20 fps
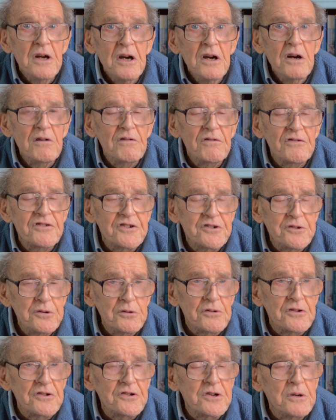of
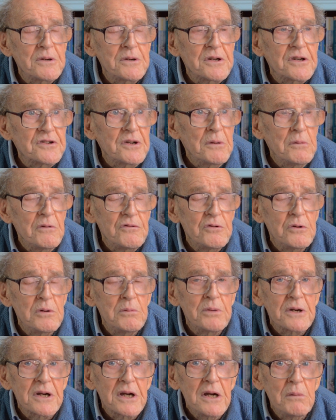students, some of whom
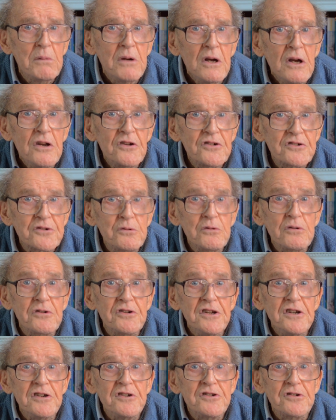became school
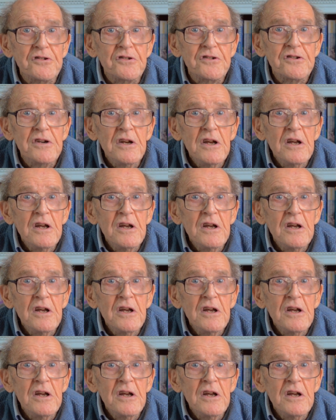teachers,